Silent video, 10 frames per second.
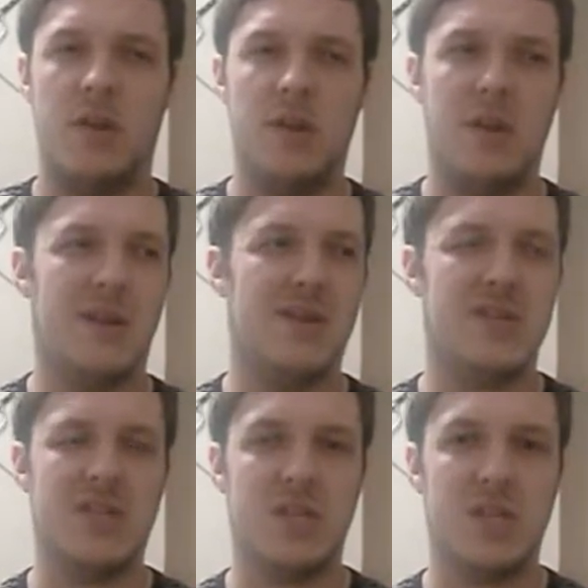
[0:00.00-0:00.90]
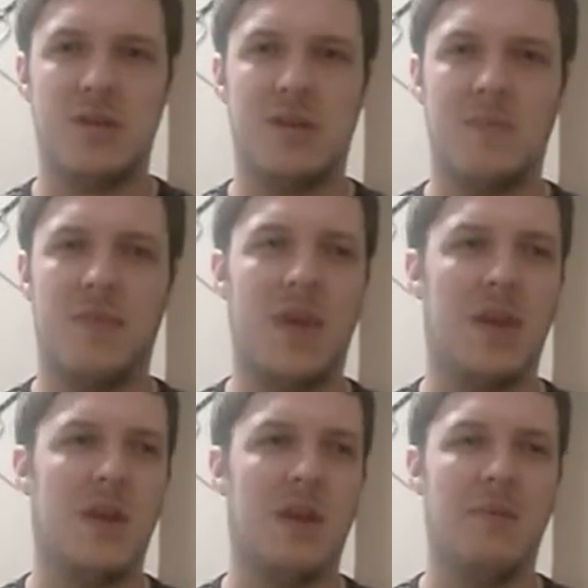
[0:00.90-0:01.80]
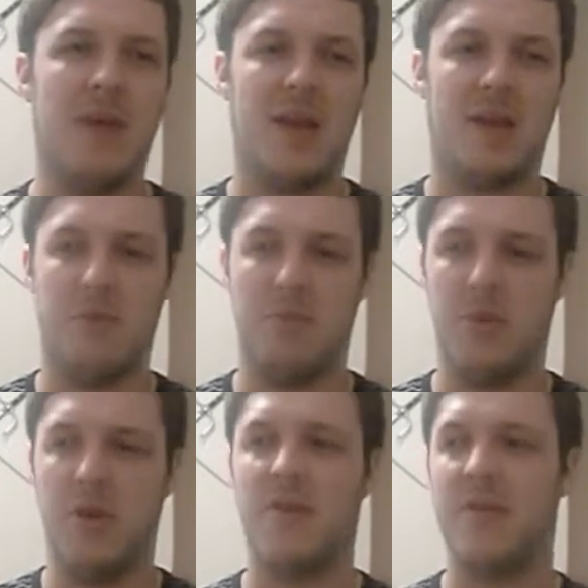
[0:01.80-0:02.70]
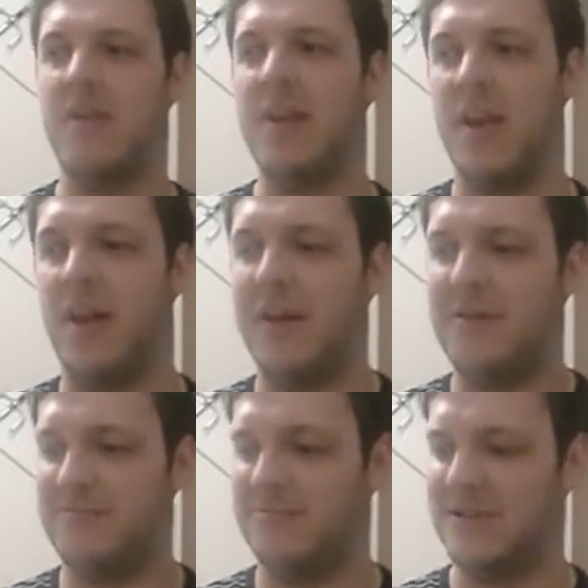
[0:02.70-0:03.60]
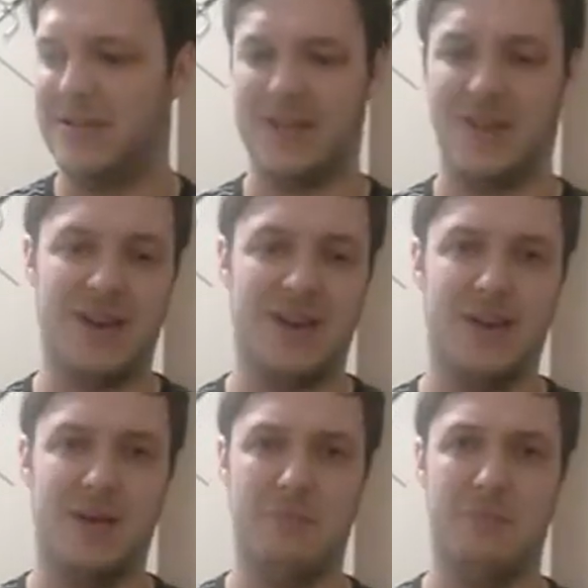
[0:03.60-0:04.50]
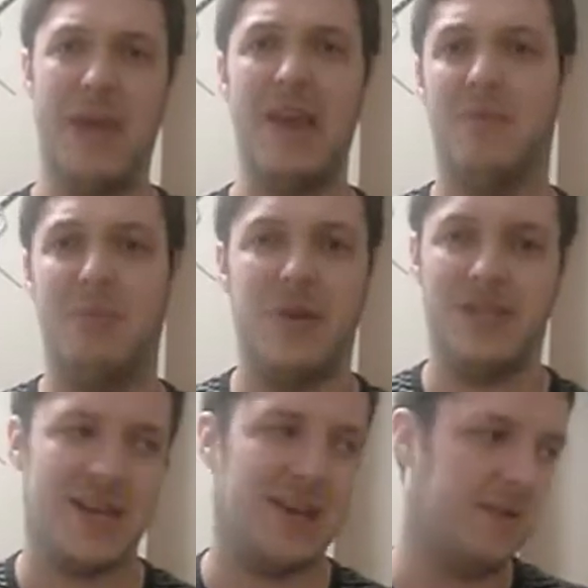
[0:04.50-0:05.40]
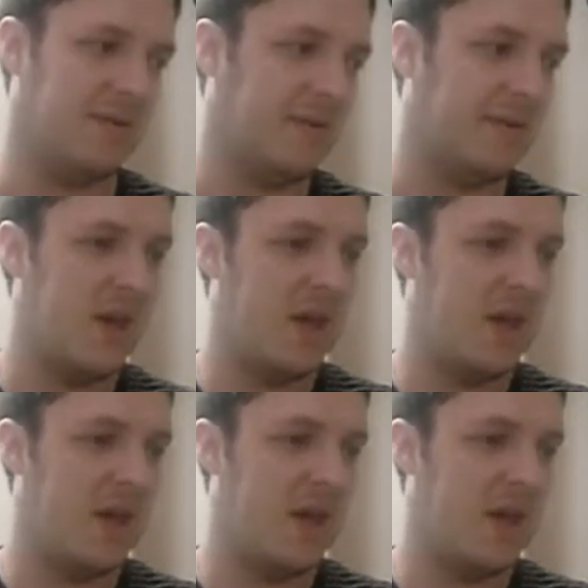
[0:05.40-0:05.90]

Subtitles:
you just do something, you know, make a music video, or just, like, make music, or